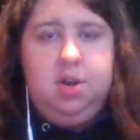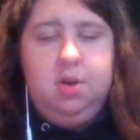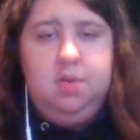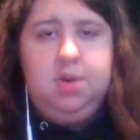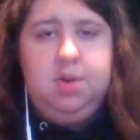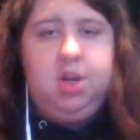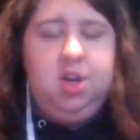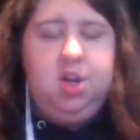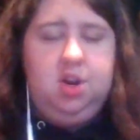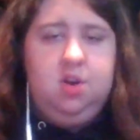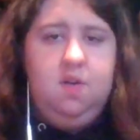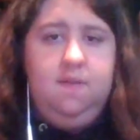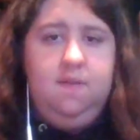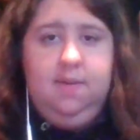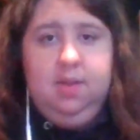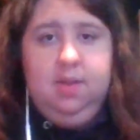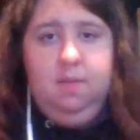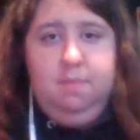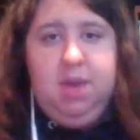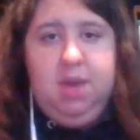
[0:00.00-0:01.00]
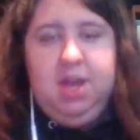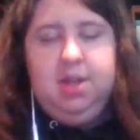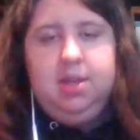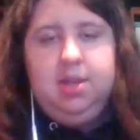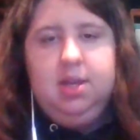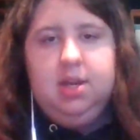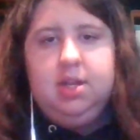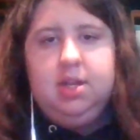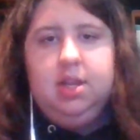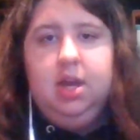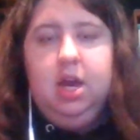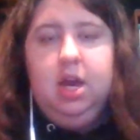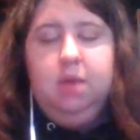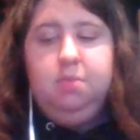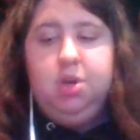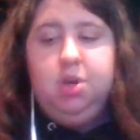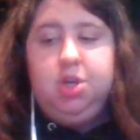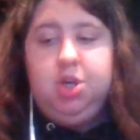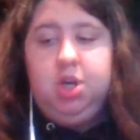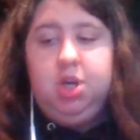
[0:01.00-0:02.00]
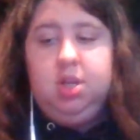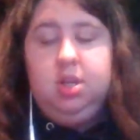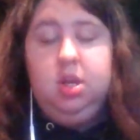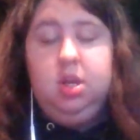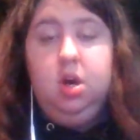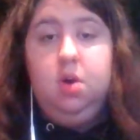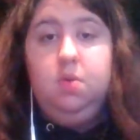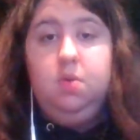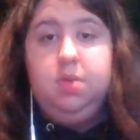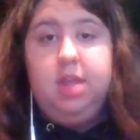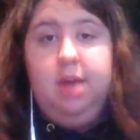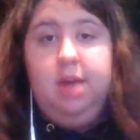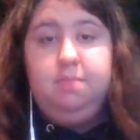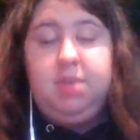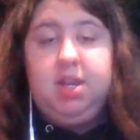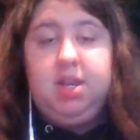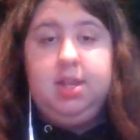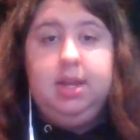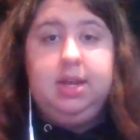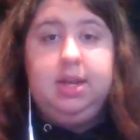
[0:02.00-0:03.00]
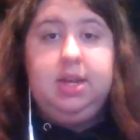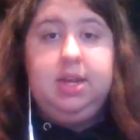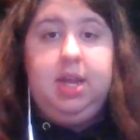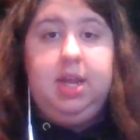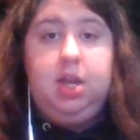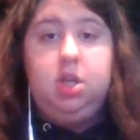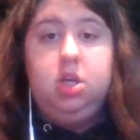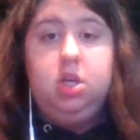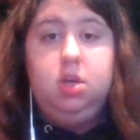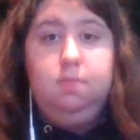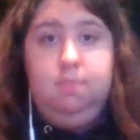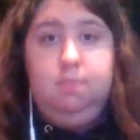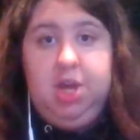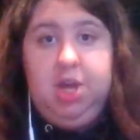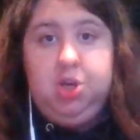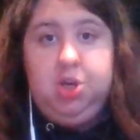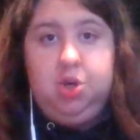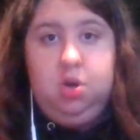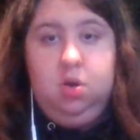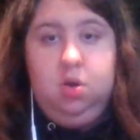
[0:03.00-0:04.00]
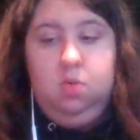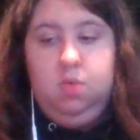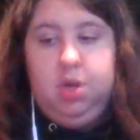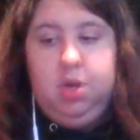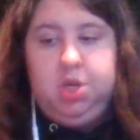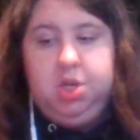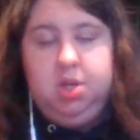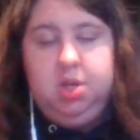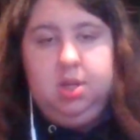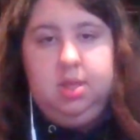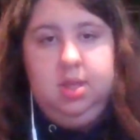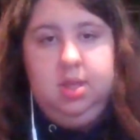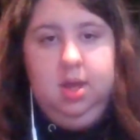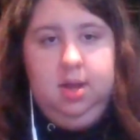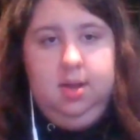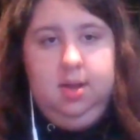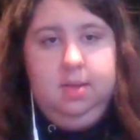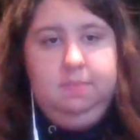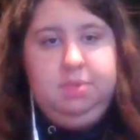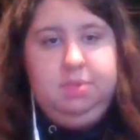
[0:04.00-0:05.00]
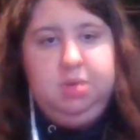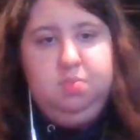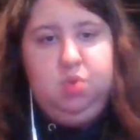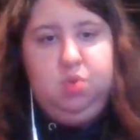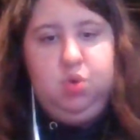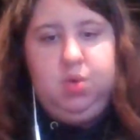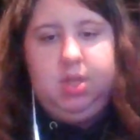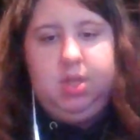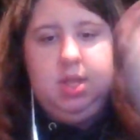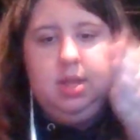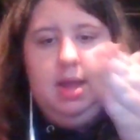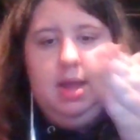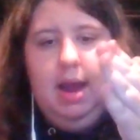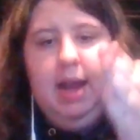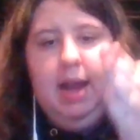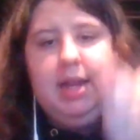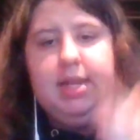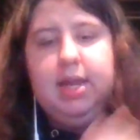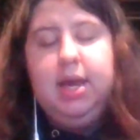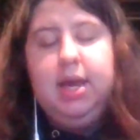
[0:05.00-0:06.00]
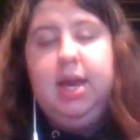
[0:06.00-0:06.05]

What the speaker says: don't need to know for the basics, but just know that means that each measure, which is the in between the lines,